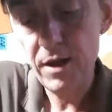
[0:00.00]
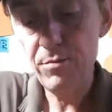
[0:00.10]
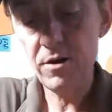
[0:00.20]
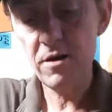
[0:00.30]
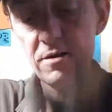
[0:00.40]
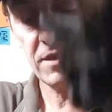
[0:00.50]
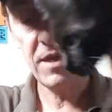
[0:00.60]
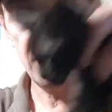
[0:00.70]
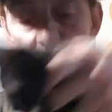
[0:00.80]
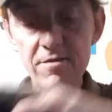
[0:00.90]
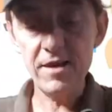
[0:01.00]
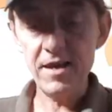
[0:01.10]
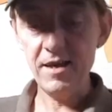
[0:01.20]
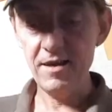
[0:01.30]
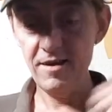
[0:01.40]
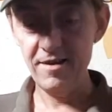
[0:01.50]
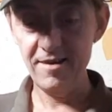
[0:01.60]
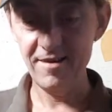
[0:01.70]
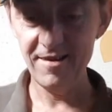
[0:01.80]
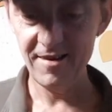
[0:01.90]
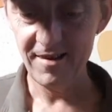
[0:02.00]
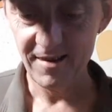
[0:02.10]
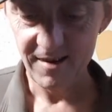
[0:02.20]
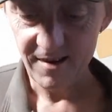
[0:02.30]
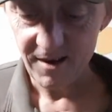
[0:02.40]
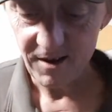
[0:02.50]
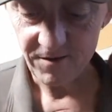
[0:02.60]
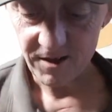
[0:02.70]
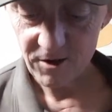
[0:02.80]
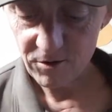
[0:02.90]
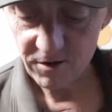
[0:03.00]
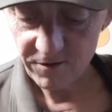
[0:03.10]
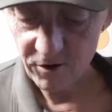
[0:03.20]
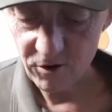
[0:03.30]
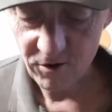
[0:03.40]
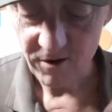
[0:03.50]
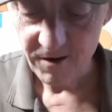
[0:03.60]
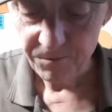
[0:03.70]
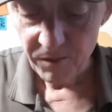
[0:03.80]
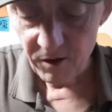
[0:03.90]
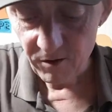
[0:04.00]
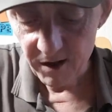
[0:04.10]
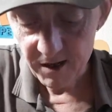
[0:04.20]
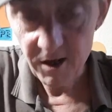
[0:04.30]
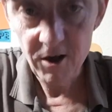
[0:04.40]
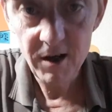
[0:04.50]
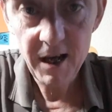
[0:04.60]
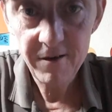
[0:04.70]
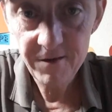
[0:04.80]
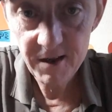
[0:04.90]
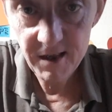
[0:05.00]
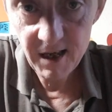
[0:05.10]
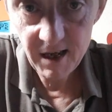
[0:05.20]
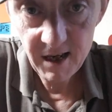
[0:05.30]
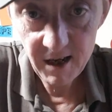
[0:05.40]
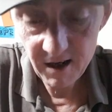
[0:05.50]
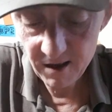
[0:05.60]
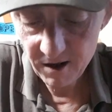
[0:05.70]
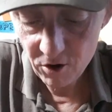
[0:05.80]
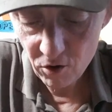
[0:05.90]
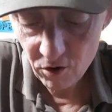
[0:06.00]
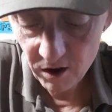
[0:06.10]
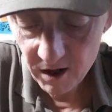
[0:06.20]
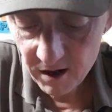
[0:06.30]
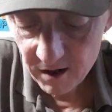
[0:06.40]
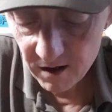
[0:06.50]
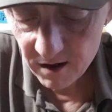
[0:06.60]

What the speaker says: you people can't see, lovey. You'll have to go on the floor. Right, so you lift the corner